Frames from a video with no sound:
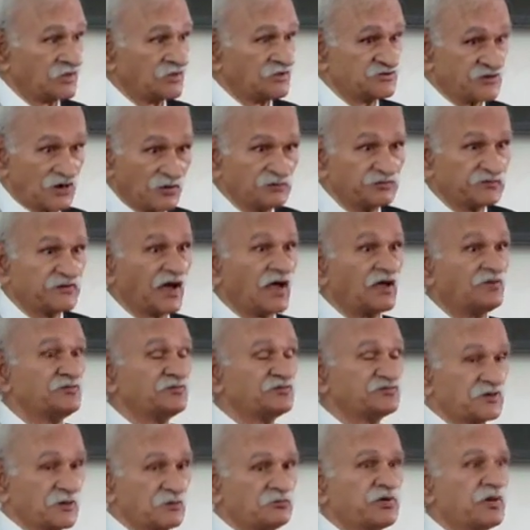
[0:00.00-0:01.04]

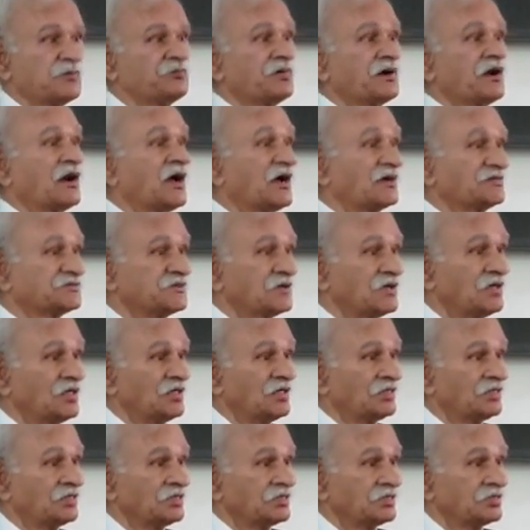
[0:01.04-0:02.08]
Sometimes some people ask,
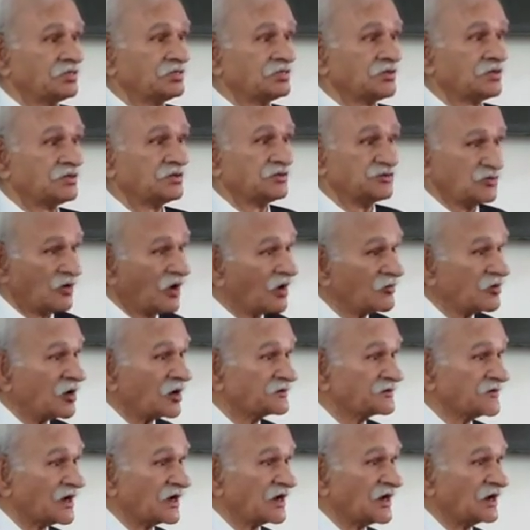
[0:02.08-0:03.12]
you have
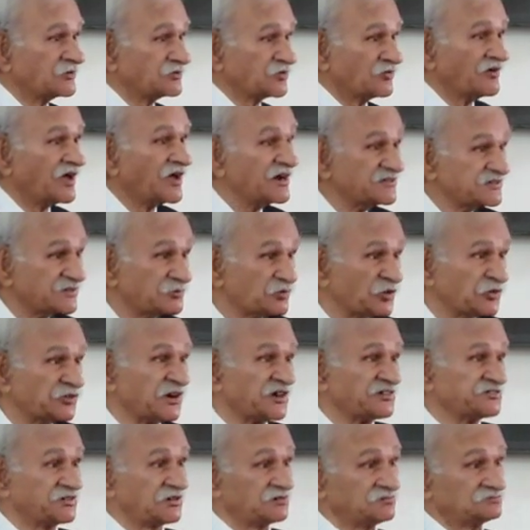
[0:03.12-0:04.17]
got RL2, where is the
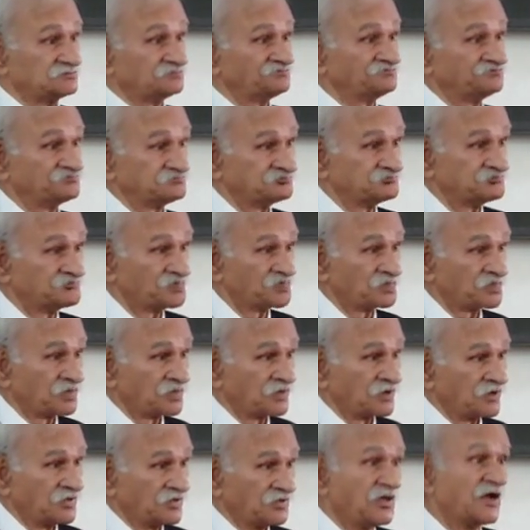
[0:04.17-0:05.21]
mutation?
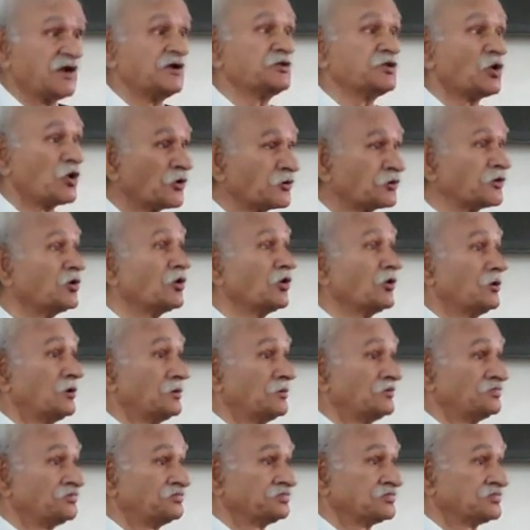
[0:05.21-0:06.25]
They don't know
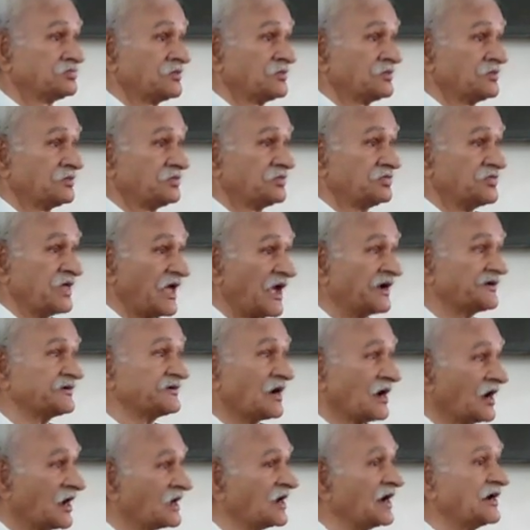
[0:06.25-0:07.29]
that
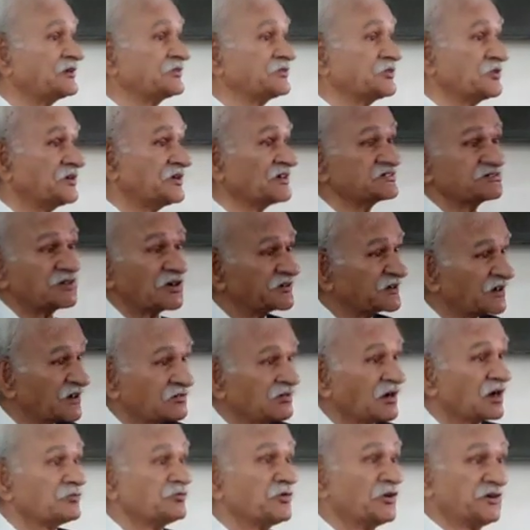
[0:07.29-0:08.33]
RL2 does not
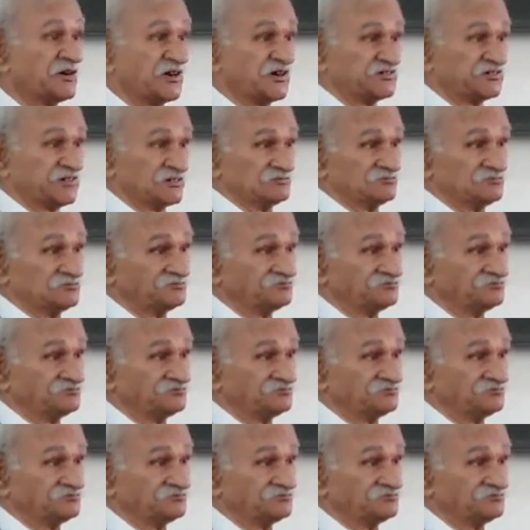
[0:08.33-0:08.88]
require mutation.